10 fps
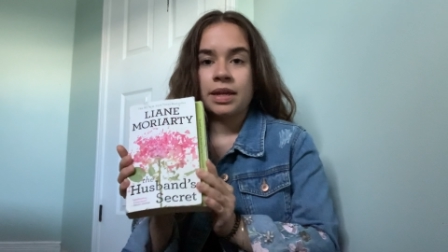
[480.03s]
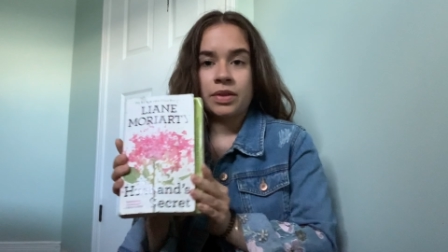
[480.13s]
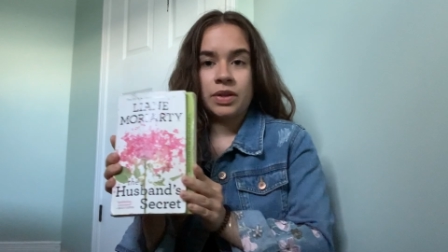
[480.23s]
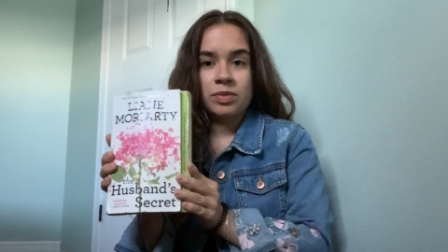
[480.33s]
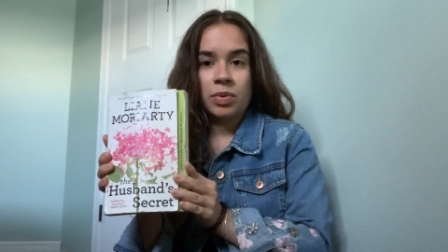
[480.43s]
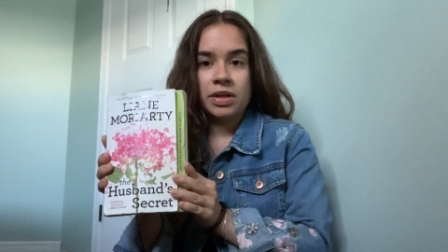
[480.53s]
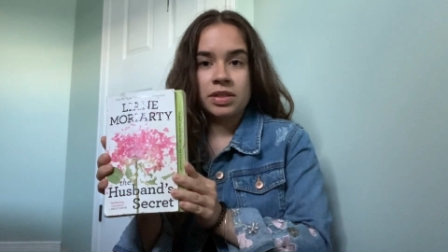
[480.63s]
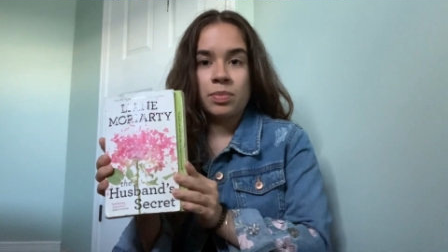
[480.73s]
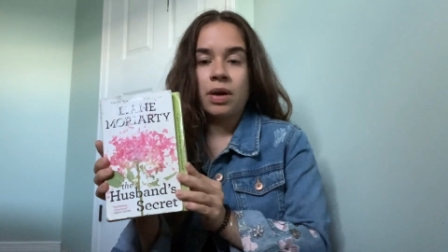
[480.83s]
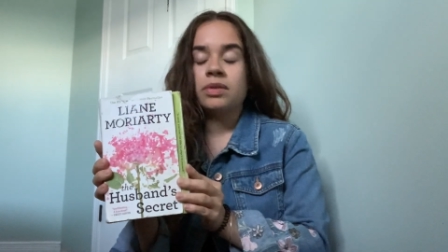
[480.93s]
this book is
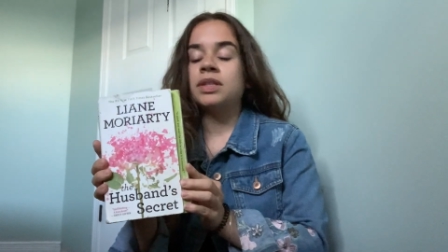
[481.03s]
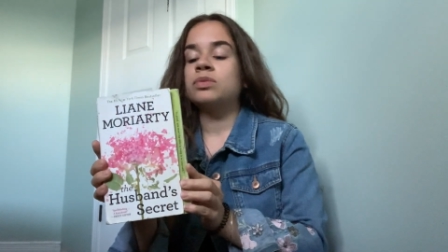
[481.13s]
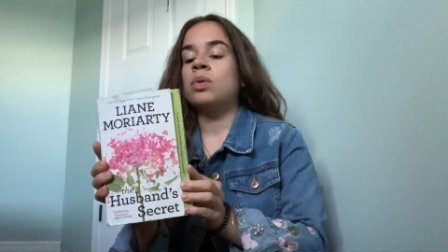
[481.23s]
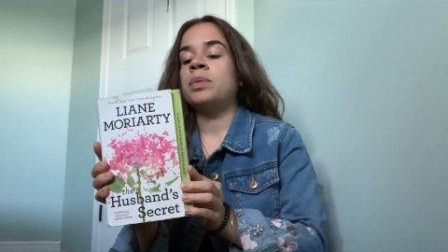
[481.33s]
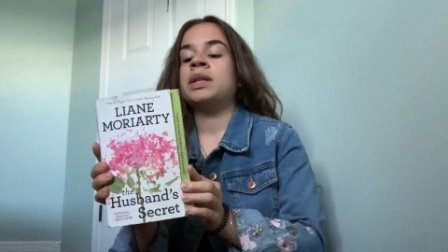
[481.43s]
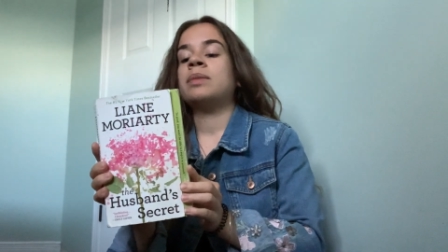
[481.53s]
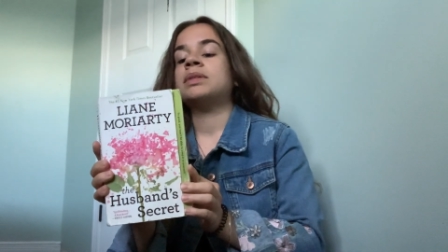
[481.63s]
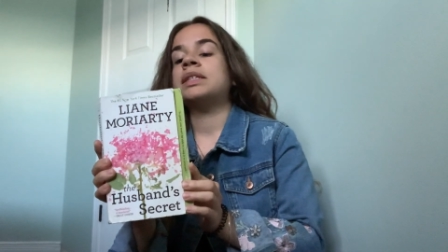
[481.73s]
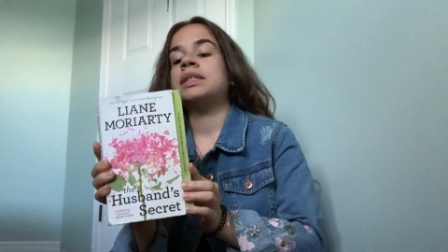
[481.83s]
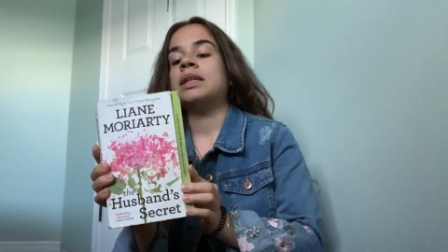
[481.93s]
about this woman named
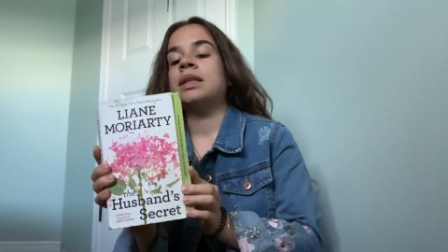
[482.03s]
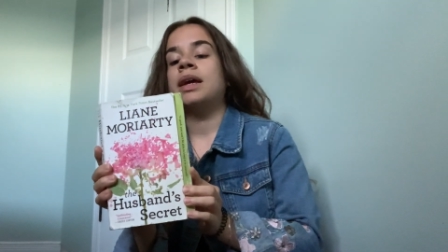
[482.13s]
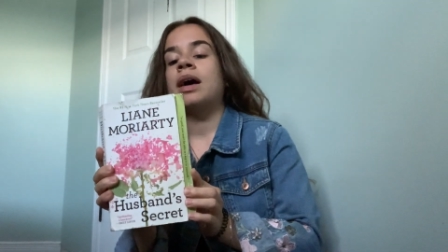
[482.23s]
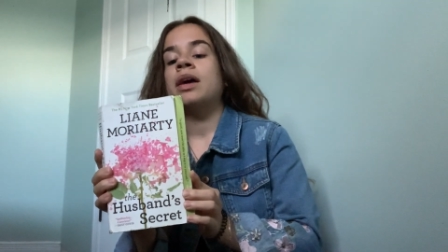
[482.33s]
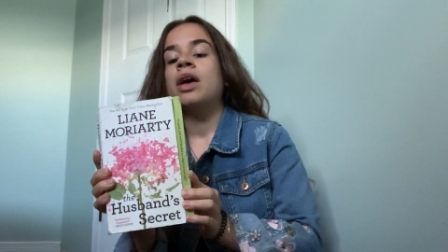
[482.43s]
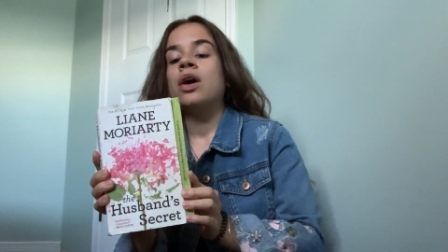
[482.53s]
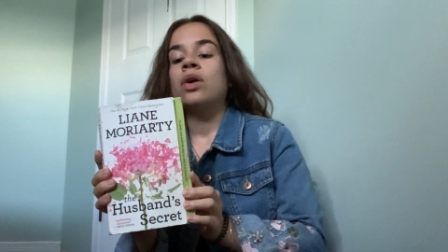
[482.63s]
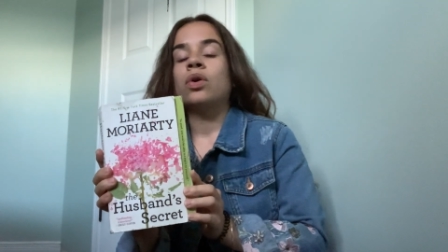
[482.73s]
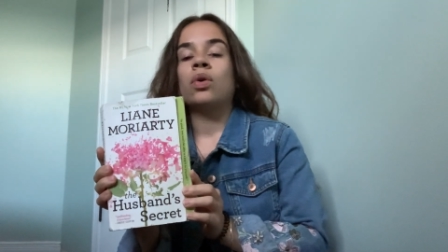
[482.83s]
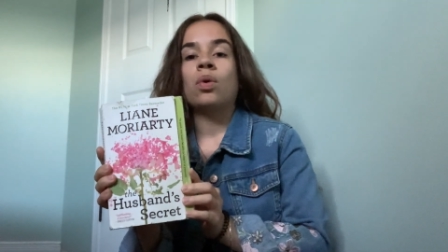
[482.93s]
Cecilia
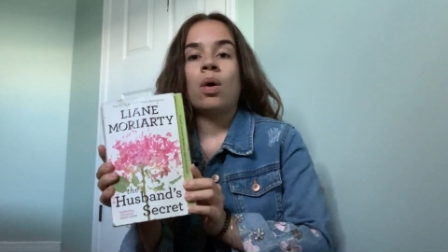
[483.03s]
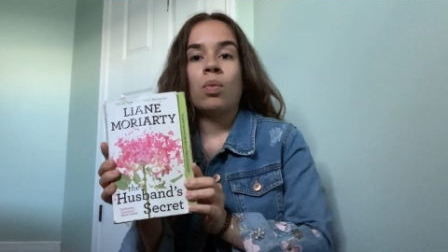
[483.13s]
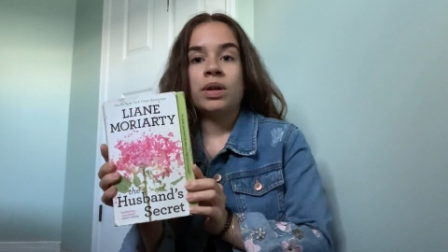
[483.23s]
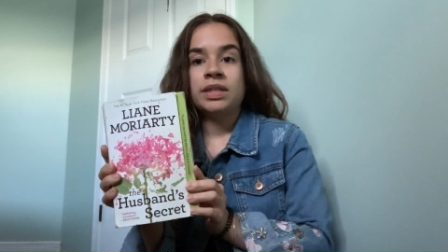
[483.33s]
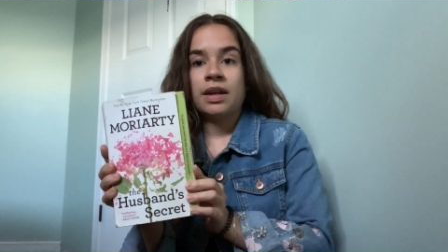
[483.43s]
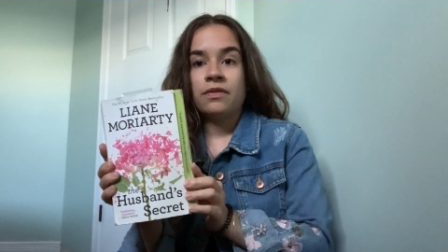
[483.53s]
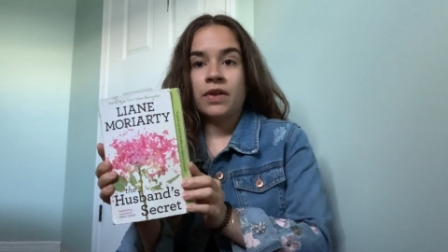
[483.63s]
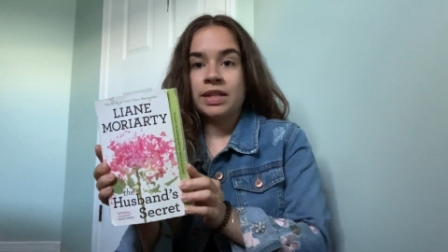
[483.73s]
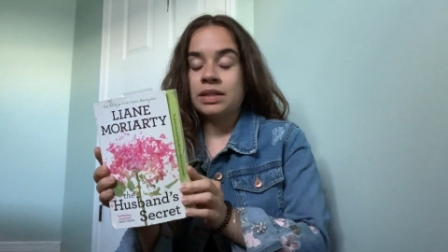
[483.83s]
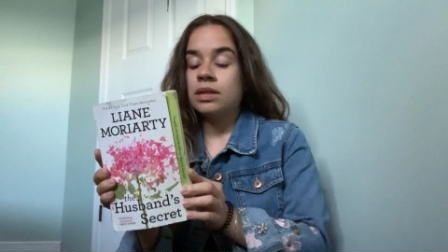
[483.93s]
who one day
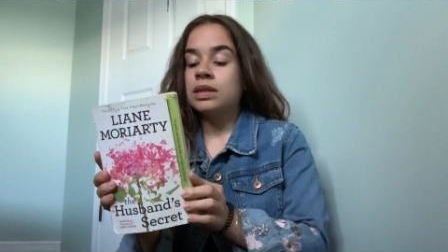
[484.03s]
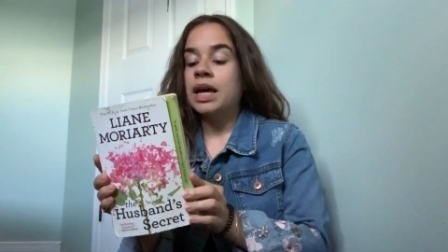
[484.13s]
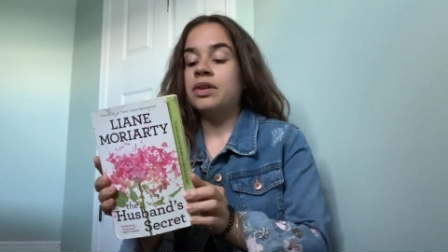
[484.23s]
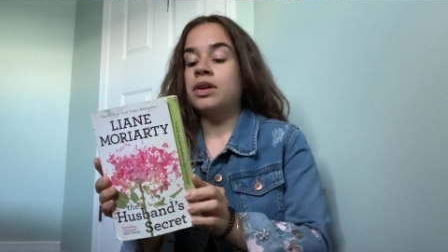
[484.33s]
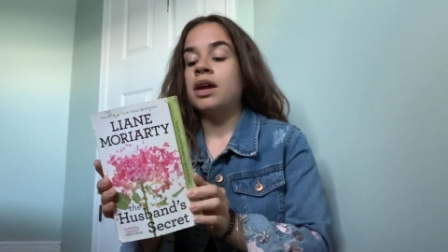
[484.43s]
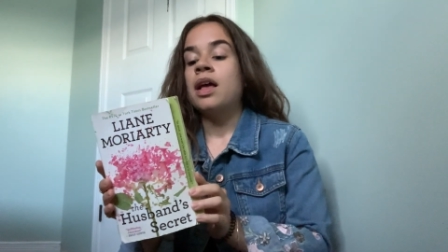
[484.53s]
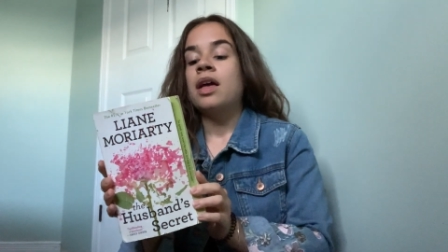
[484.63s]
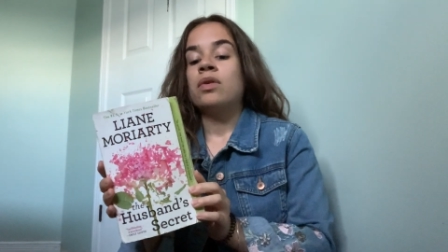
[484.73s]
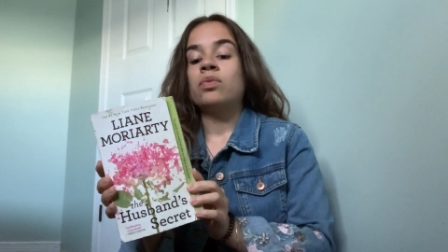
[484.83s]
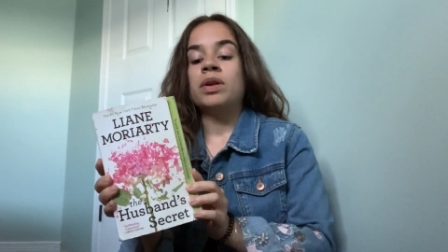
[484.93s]
finds a letter
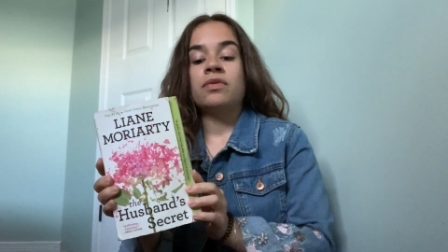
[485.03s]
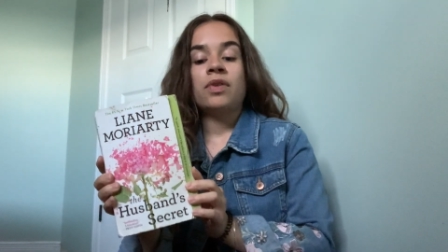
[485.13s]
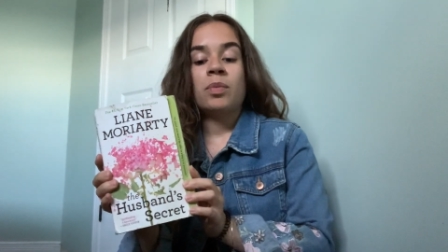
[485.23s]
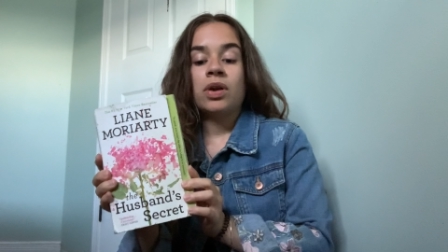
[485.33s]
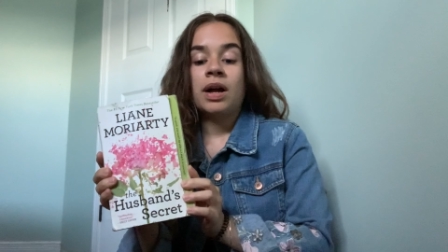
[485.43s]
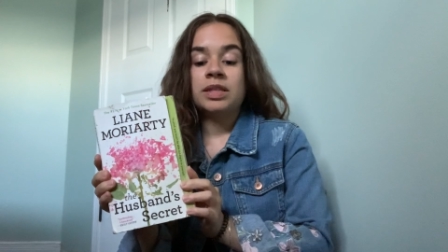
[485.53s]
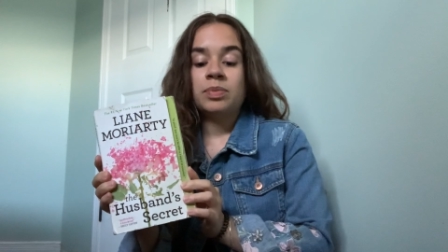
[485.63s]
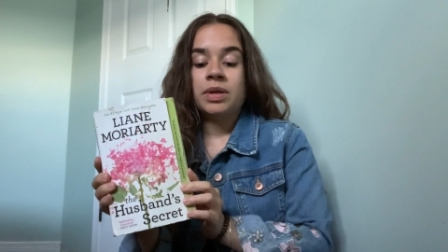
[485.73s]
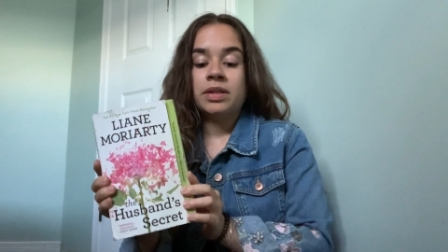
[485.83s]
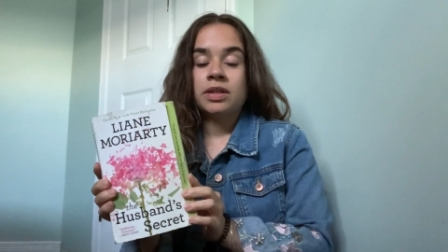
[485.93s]
written from her
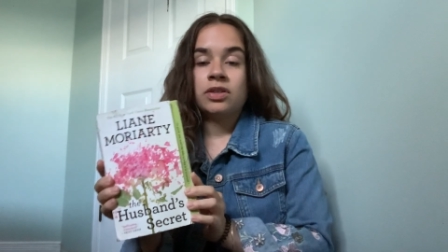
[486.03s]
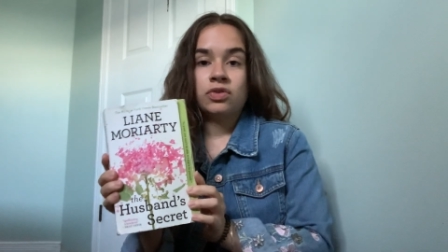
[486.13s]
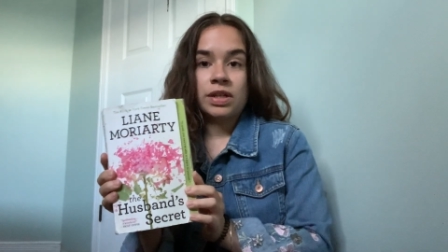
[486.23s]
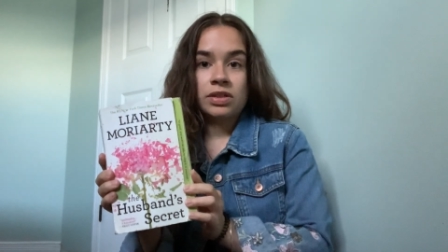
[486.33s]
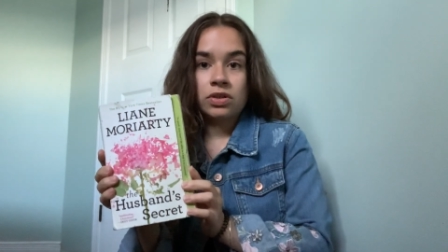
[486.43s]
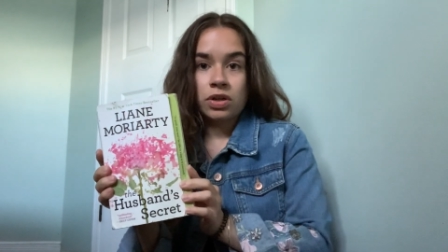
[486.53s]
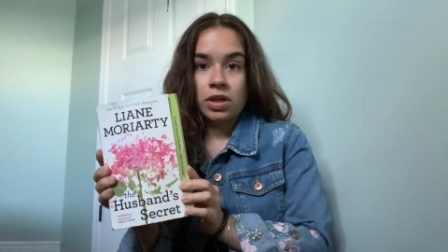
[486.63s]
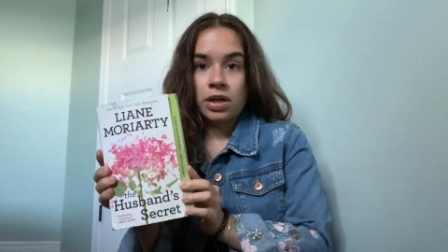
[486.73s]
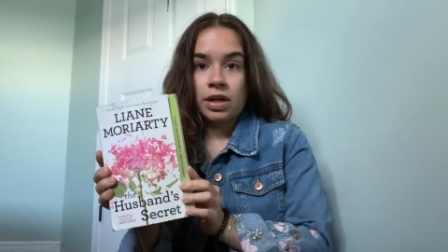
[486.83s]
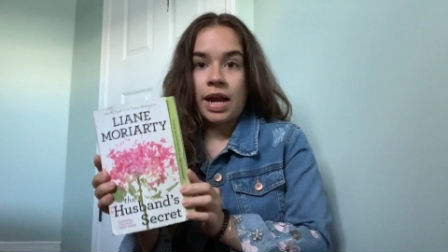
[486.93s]
husband addressed to
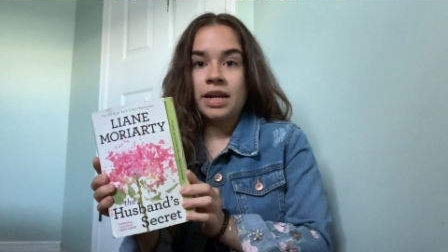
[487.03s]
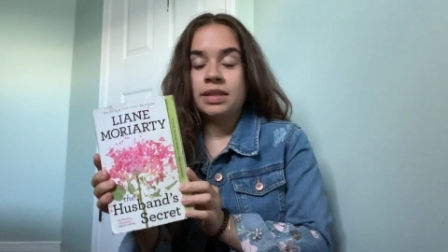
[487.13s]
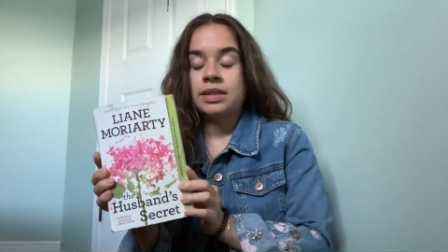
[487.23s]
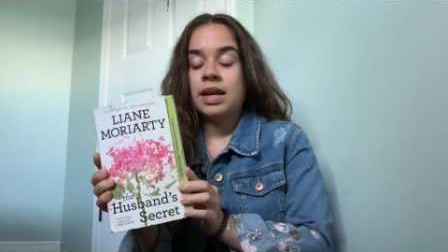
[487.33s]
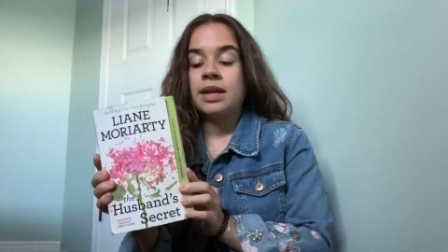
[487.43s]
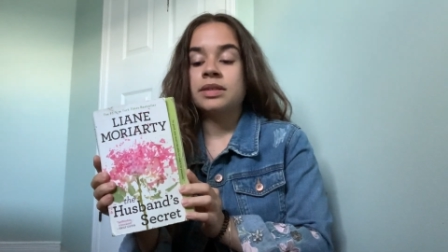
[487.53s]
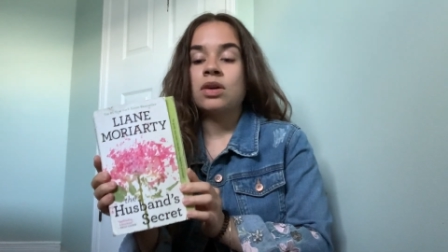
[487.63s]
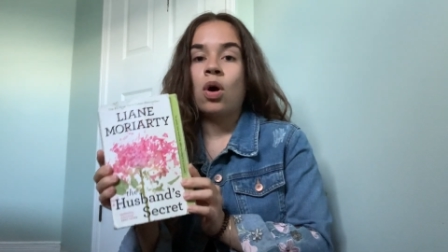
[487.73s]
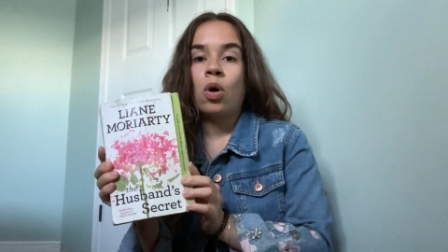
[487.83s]
her, and it says,